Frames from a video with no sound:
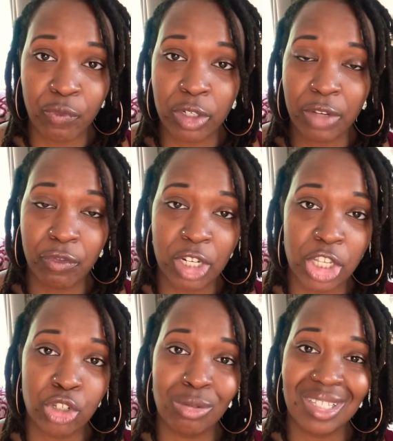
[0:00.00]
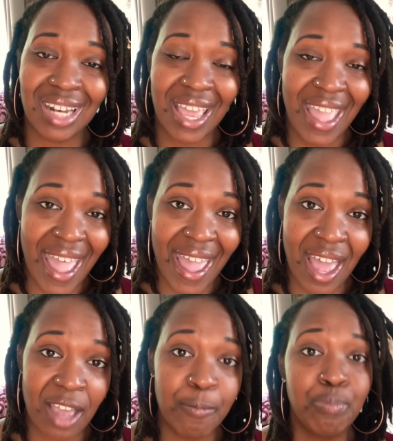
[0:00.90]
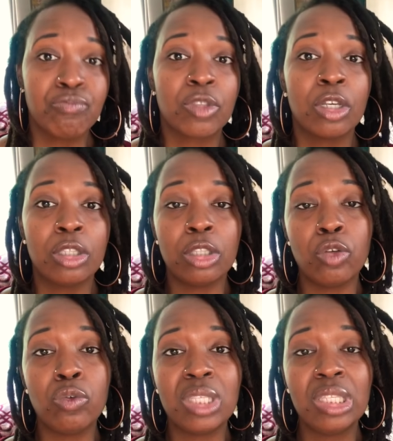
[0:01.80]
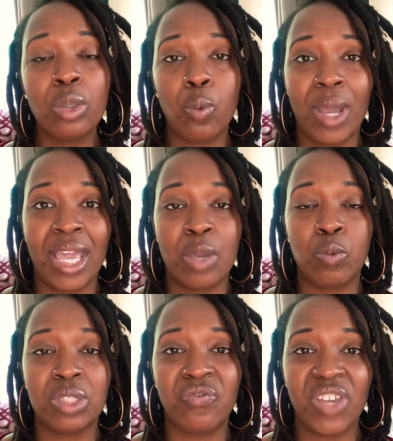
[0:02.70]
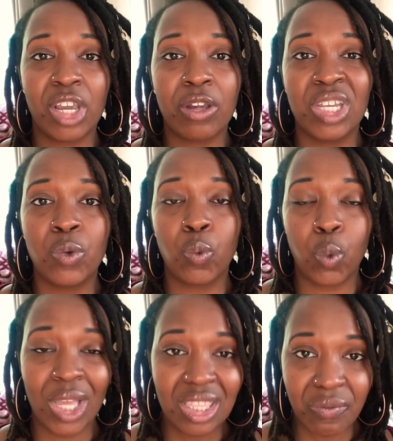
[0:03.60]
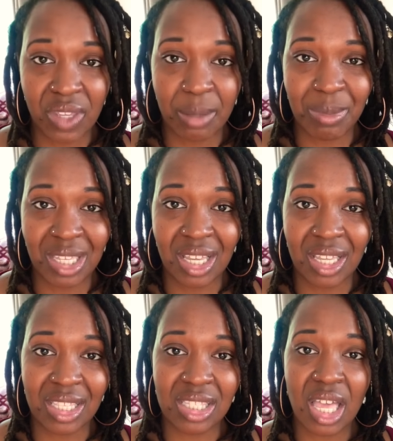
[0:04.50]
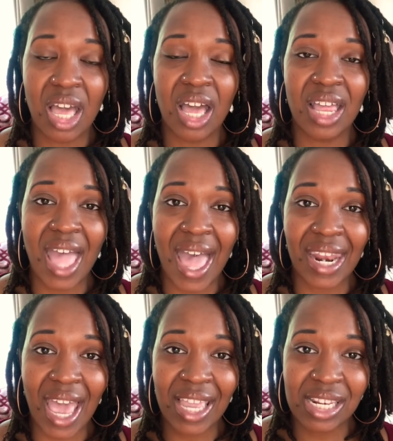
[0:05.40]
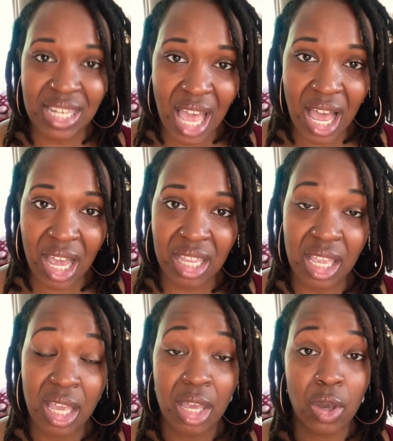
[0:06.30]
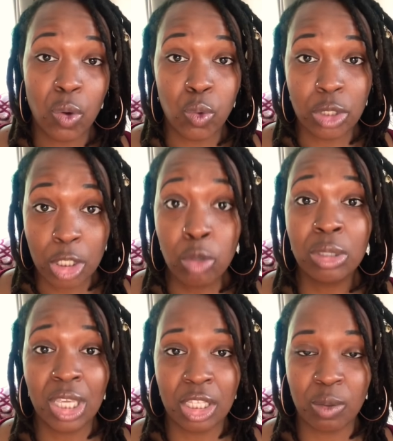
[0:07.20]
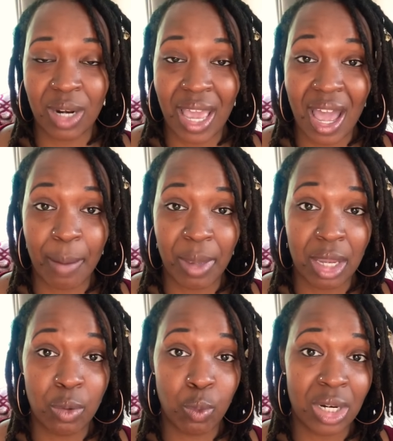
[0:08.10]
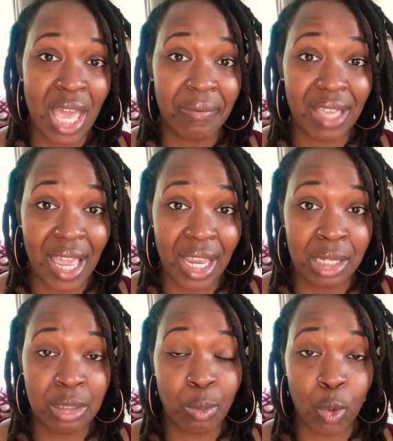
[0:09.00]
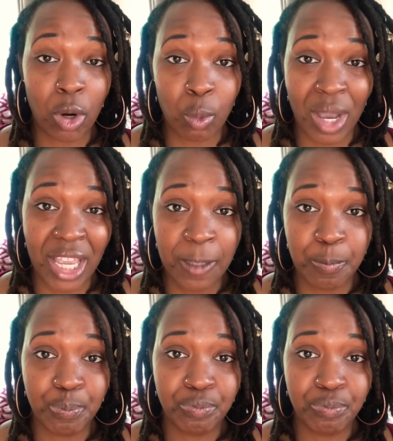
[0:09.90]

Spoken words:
for different issues that I had. Losing the weight was very relevant because had I not, 2 things would have happened. Would have gained more weight,